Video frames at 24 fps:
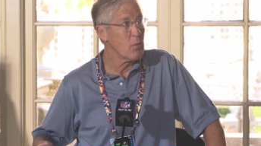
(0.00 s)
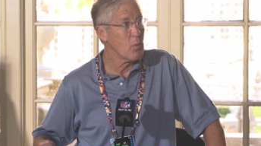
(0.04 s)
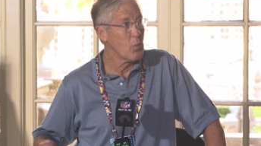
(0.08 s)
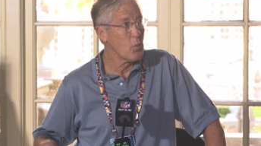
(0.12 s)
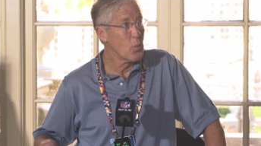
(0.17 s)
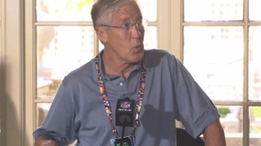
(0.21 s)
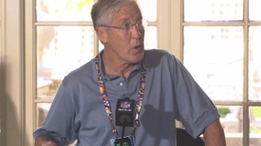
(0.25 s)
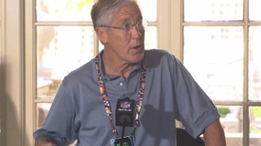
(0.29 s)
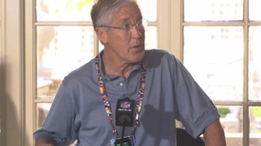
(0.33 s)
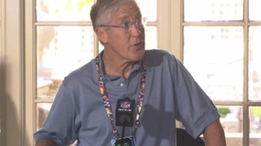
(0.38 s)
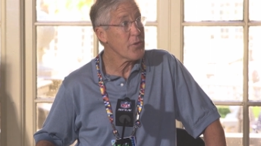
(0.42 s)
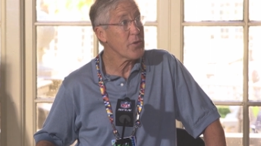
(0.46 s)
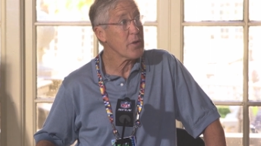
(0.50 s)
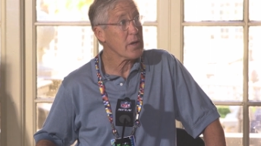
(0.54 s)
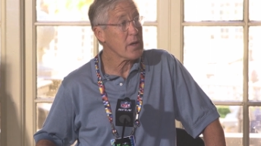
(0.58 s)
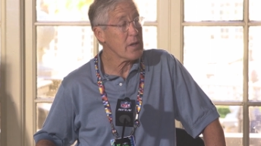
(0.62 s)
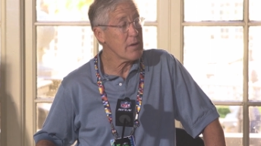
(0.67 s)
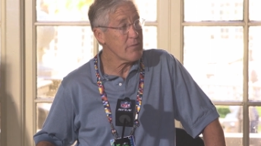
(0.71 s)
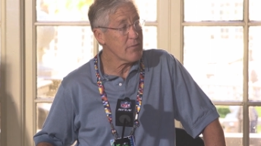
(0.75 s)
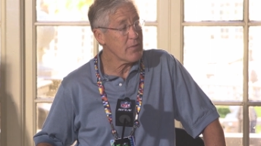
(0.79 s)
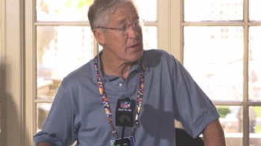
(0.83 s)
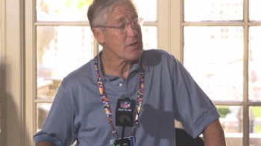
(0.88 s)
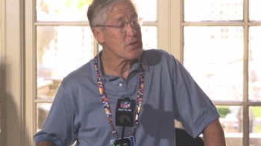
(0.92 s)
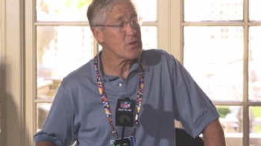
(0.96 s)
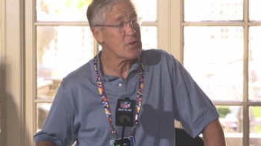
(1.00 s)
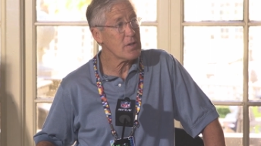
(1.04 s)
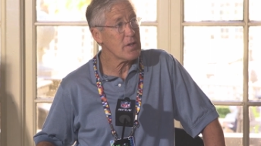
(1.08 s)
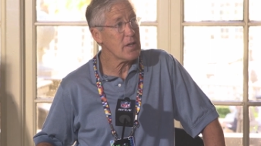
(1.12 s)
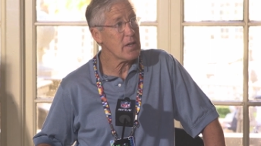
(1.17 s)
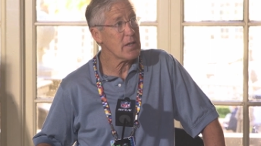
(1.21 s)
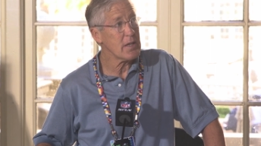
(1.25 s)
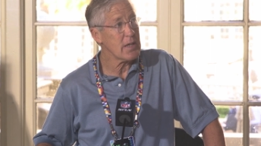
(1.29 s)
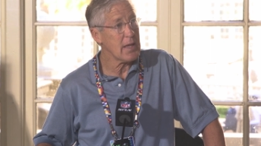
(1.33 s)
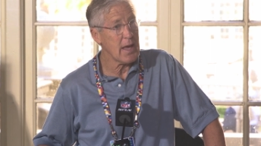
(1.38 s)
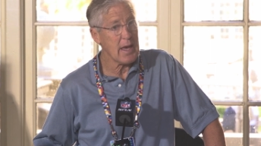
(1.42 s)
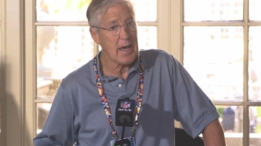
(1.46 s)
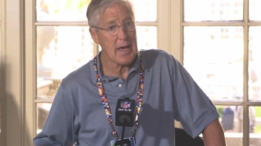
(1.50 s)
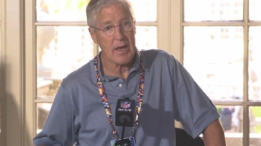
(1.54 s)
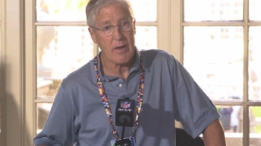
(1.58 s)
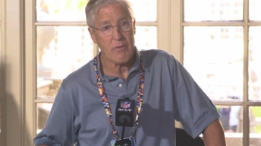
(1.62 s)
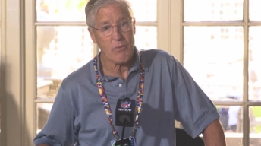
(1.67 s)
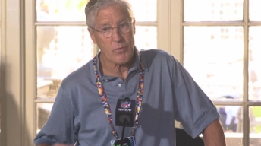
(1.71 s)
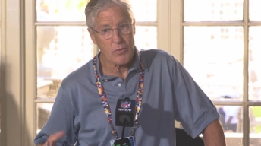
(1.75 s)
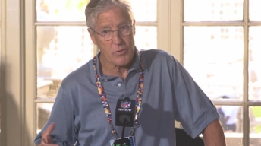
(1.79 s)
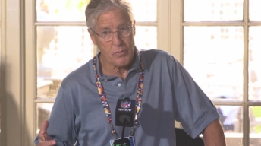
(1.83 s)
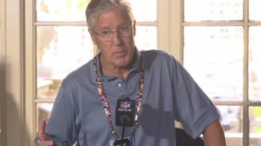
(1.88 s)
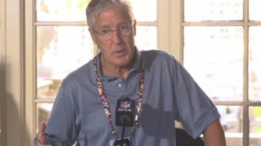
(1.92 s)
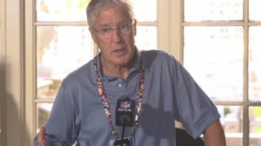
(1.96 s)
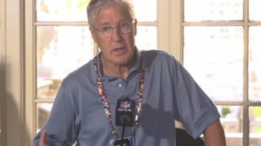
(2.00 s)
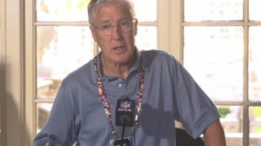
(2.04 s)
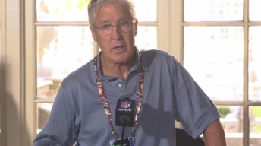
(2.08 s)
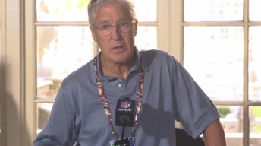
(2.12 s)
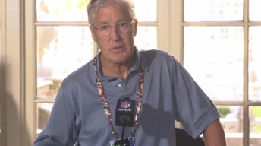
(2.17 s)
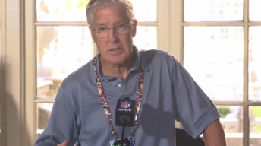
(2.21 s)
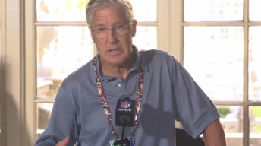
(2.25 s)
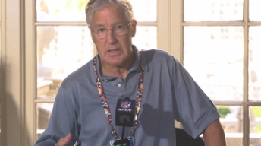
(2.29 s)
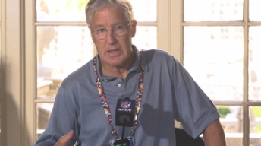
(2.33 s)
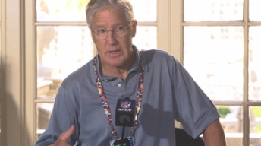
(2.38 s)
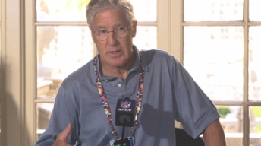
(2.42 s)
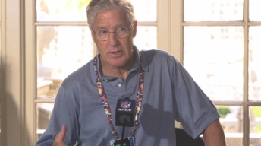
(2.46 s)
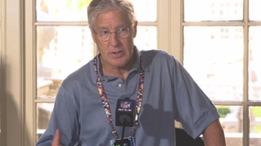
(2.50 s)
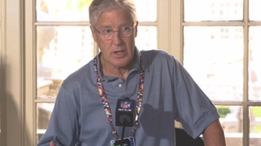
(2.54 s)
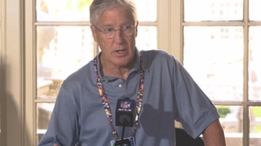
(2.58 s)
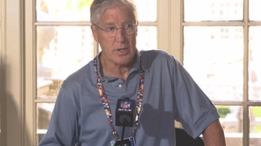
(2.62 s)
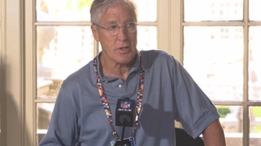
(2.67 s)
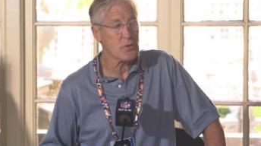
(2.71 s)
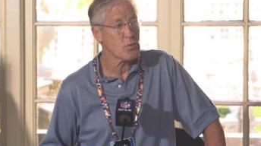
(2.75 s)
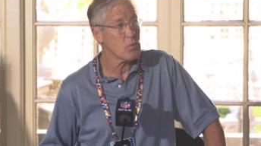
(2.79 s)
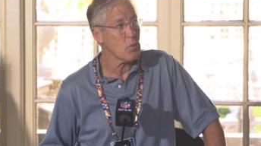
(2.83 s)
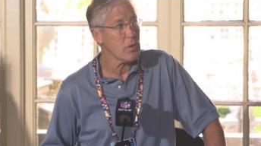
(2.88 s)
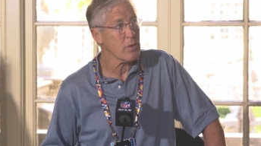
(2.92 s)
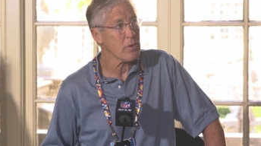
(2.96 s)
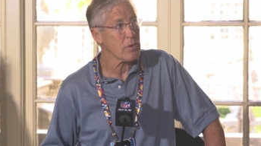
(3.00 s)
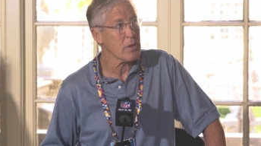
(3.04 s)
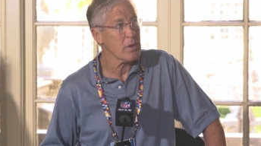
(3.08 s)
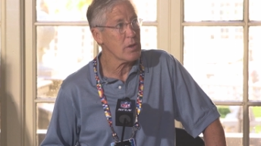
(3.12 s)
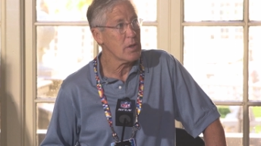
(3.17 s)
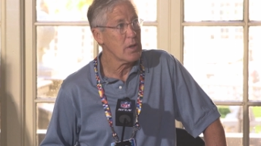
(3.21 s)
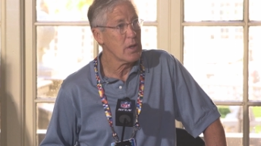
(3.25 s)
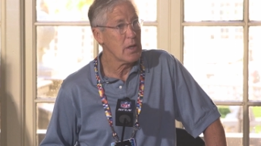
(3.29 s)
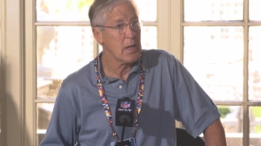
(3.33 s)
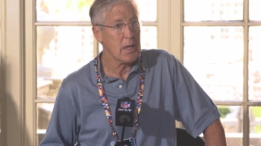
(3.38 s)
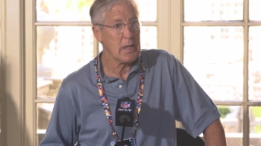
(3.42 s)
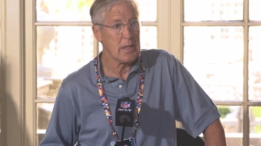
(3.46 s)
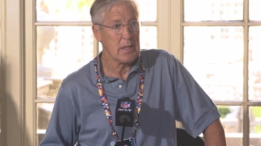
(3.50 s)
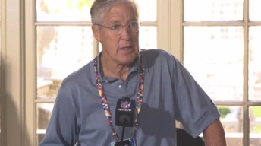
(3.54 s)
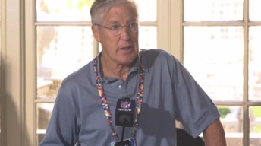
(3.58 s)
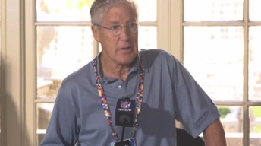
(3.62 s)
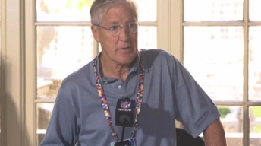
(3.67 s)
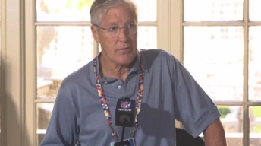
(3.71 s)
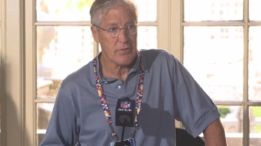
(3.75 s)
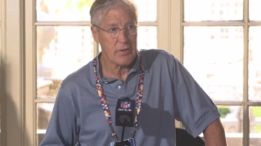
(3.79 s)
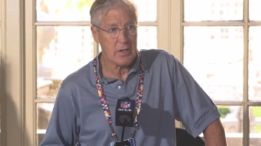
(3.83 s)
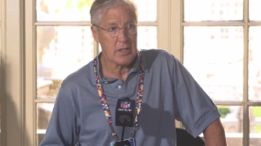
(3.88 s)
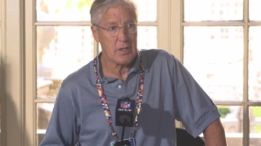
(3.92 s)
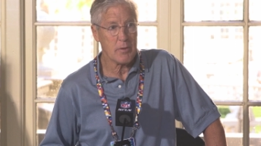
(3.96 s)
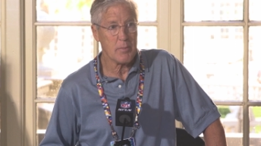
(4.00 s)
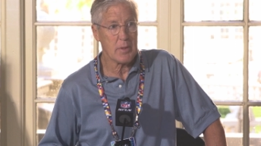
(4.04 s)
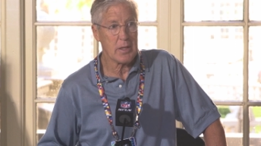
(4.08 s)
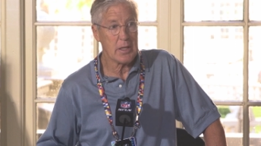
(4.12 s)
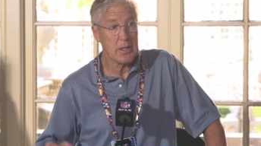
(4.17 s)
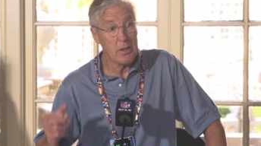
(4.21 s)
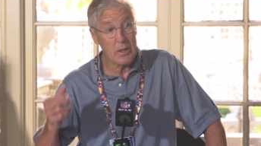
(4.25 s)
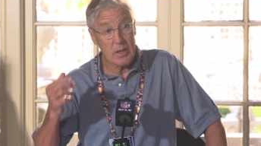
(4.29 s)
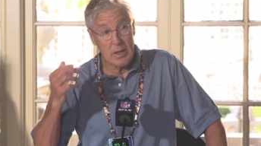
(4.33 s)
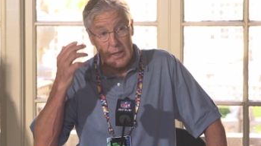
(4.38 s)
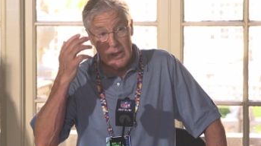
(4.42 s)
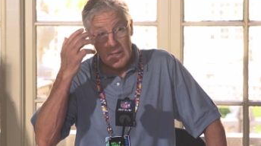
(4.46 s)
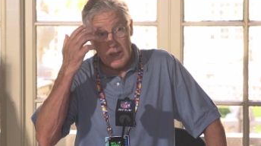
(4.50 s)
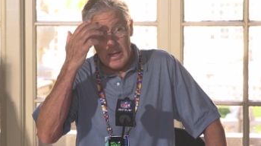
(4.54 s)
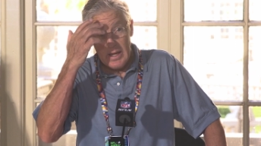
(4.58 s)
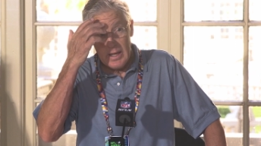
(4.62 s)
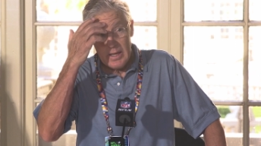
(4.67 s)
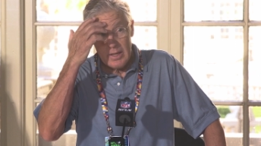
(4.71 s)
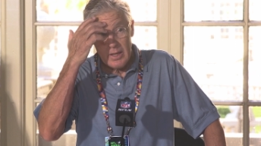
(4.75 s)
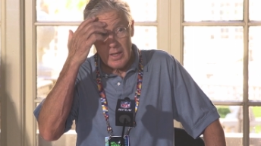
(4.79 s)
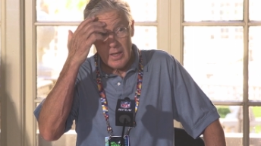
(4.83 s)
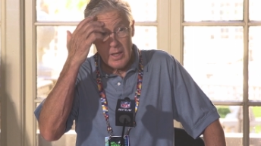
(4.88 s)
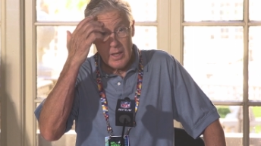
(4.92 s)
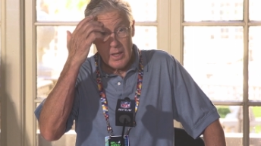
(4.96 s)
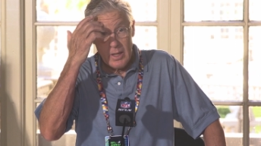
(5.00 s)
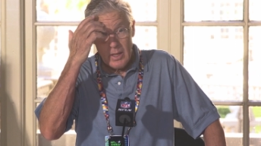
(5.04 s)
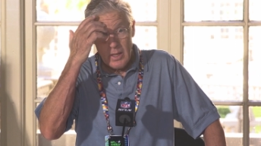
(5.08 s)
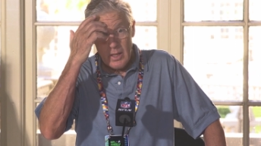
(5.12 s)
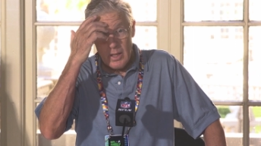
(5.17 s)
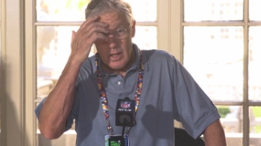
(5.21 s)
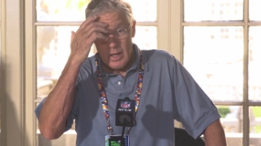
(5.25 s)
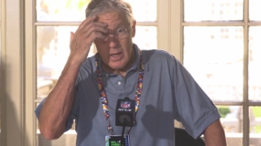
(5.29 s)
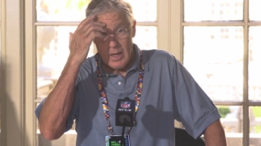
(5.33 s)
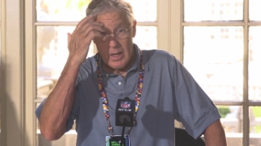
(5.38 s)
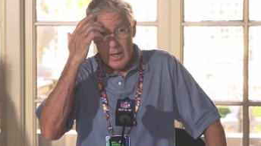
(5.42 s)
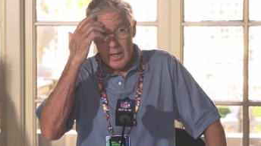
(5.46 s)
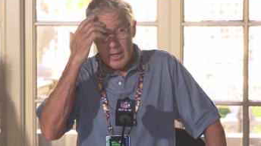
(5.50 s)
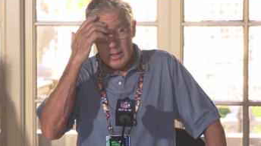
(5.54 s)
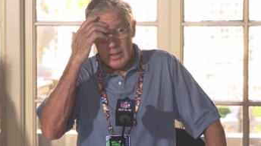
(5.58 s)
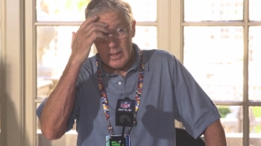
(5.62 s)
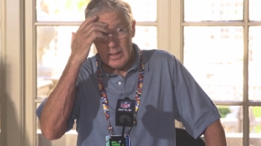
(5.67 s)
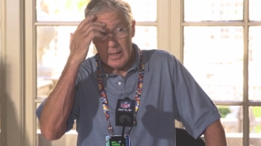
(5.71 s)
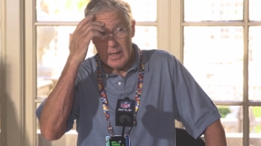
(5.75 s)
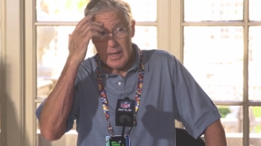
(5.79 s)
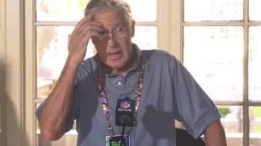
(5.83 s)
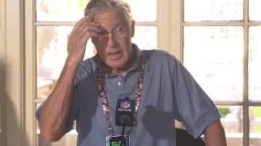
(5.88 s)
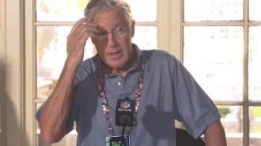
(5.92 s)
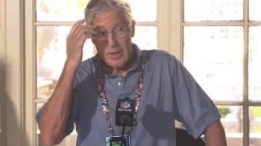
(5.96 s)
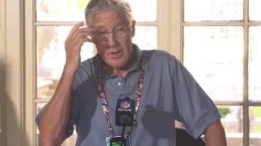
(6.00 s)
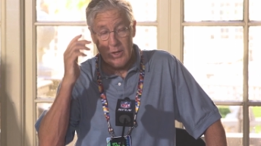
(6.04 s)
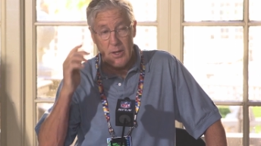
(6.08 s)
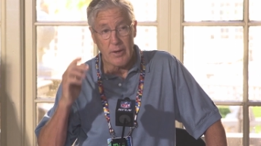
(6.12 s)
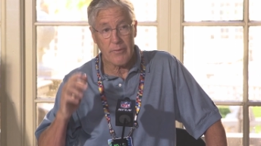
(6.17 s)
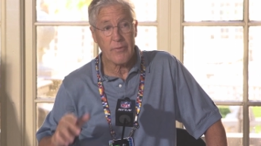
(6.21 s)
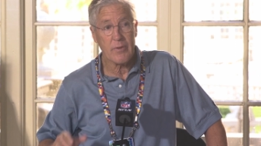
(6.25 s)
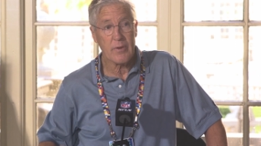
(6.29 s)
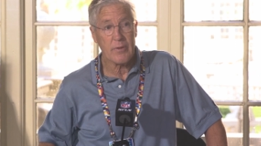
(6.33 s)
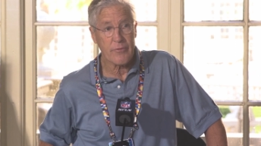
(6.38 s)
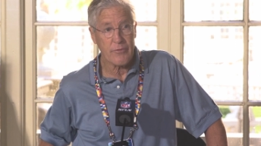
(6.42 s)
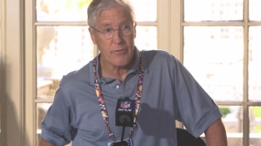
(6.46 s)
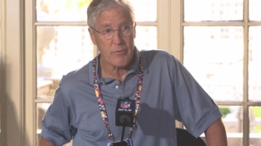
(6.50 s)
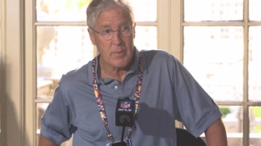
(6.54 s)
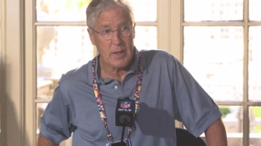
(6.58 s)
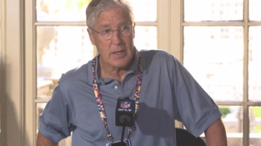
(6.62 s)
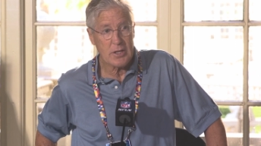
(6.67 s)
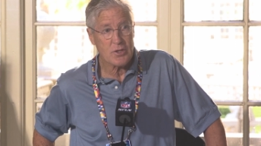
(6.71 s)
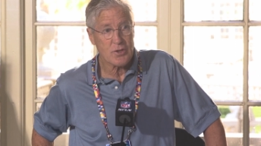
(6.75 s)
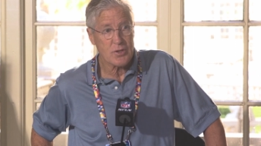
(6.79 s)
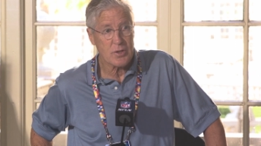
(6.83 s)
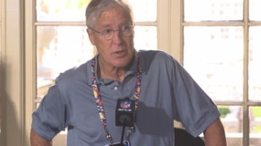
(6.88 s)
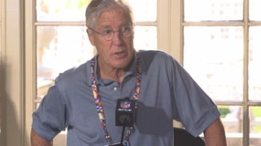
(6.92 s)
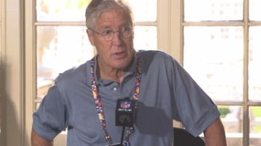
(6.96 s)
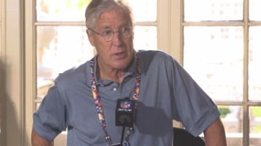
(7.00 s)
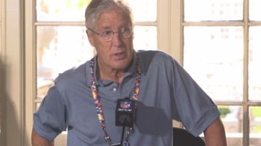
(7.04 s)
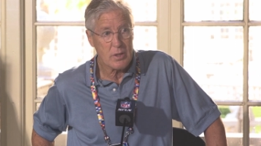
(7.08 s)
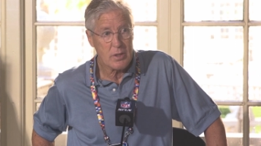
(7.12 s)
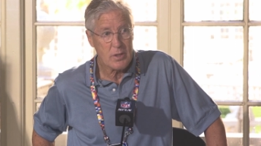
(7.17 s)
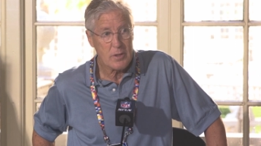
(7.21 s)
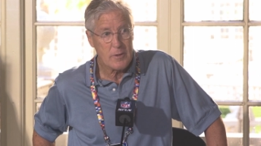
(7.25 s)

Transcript: with the conviction that he had was because he had done his work and he had seen him and he, and he had uh, he had enough information